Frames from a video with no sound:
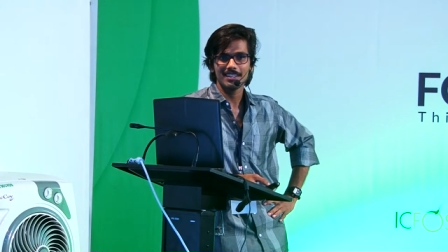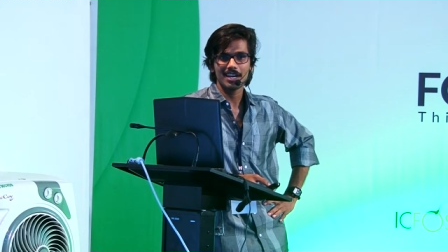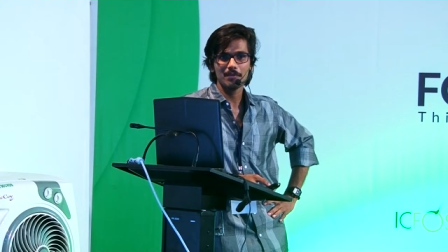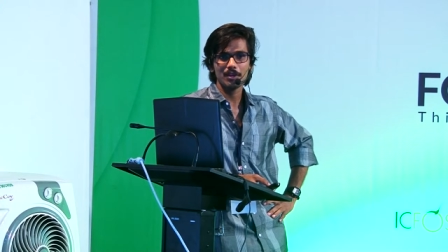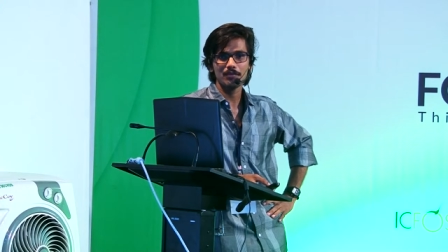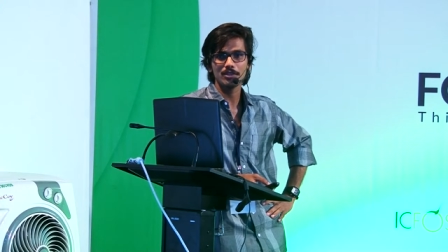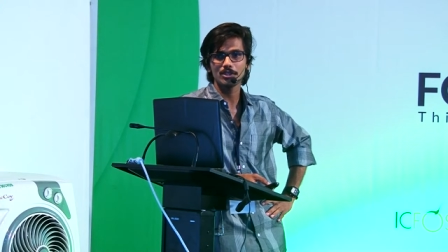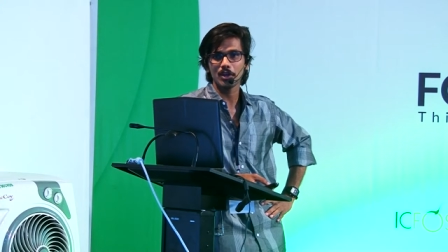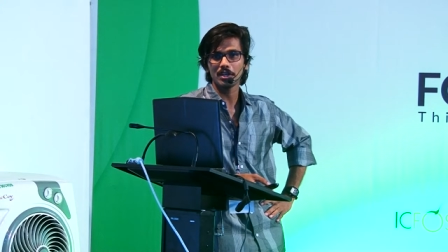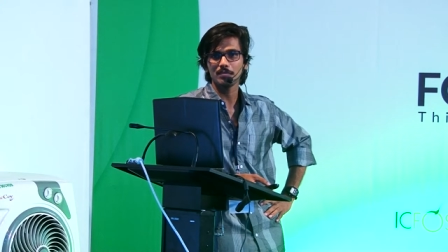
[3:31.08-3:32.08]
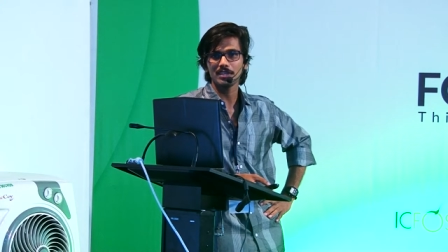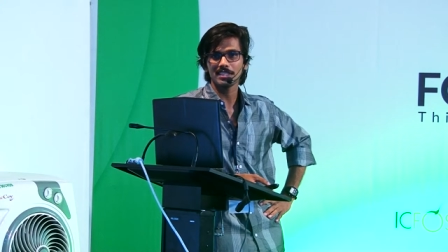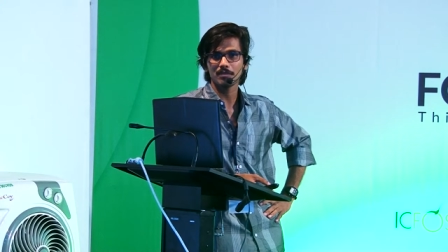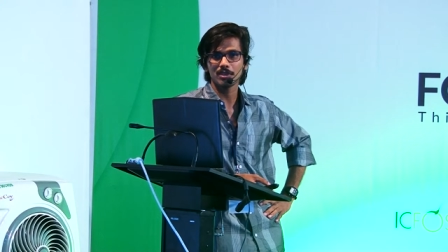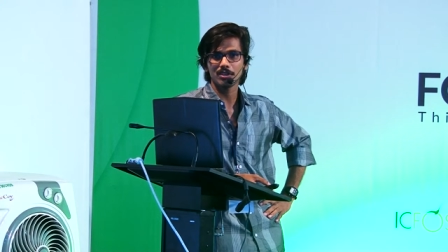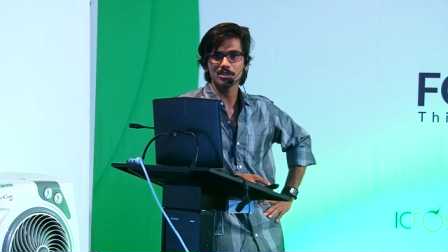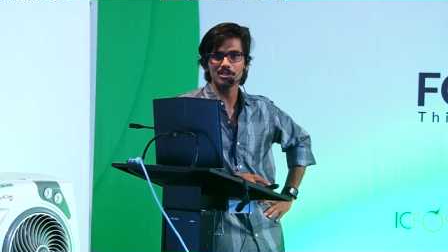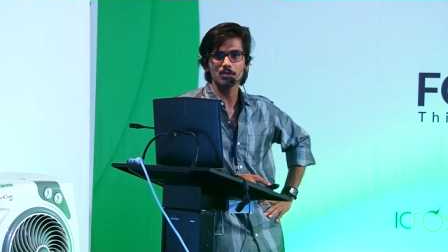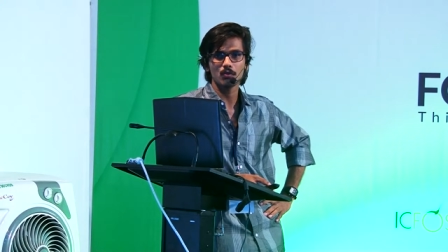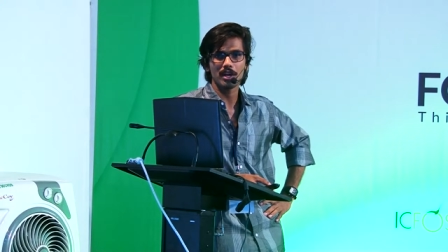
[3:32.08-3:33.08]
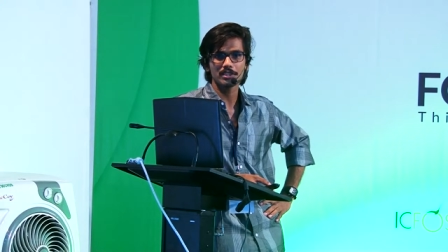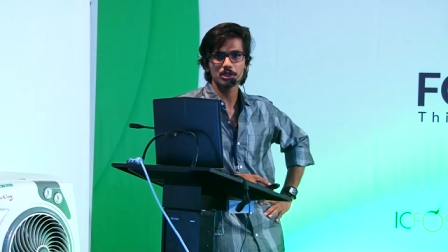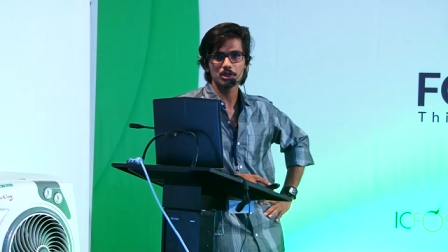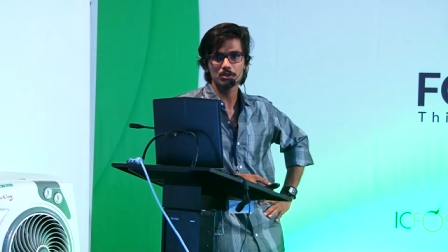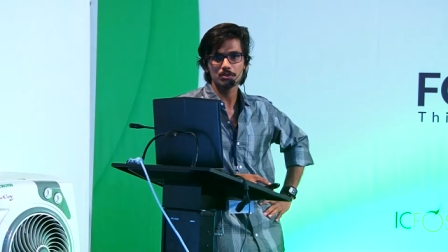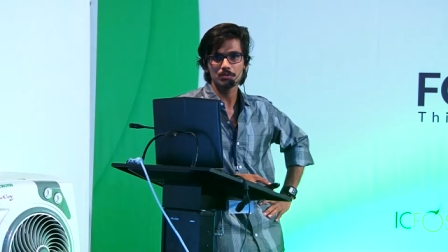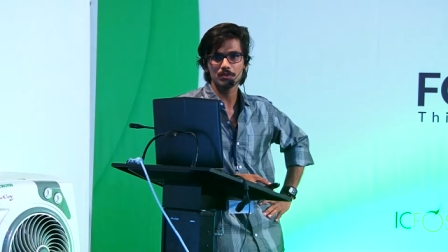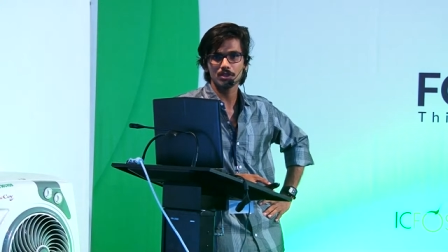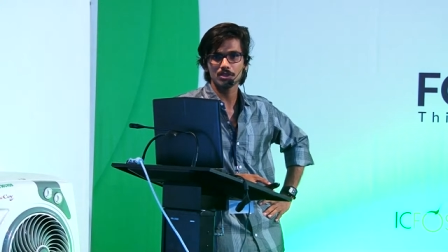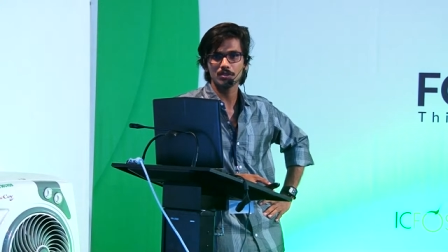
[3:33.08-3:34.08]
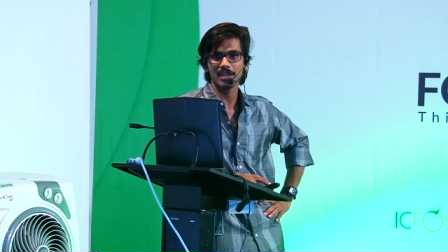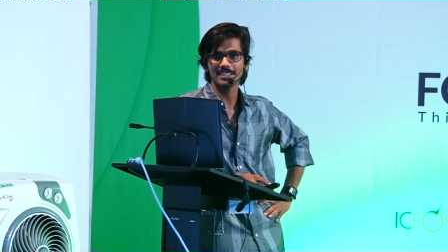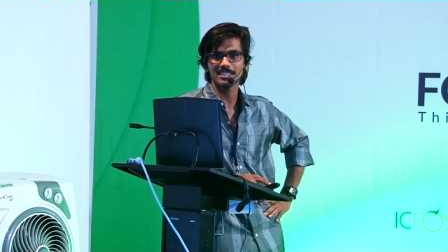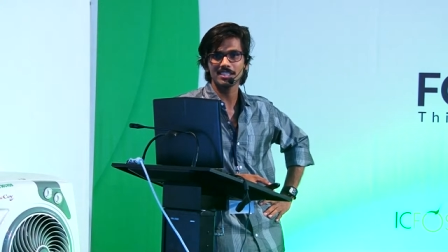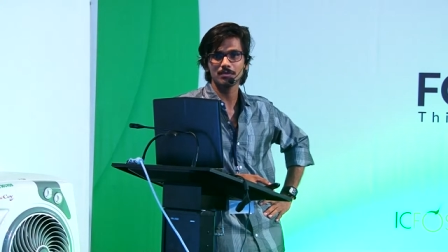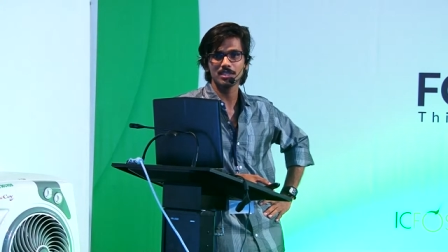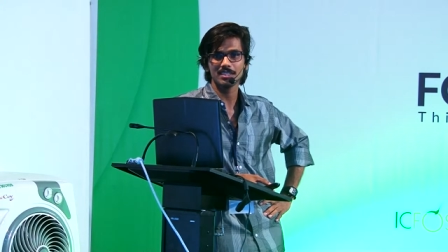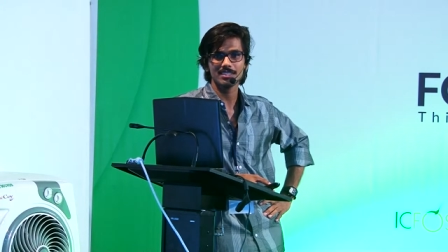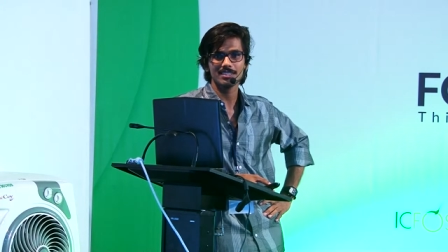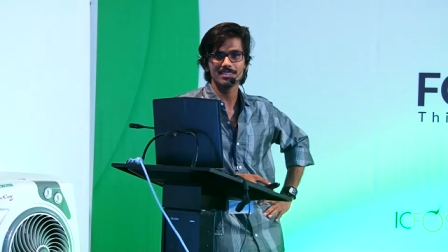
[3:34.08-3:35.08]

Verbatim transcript: How many of you joined BTech because you wanted to, because you like the subject?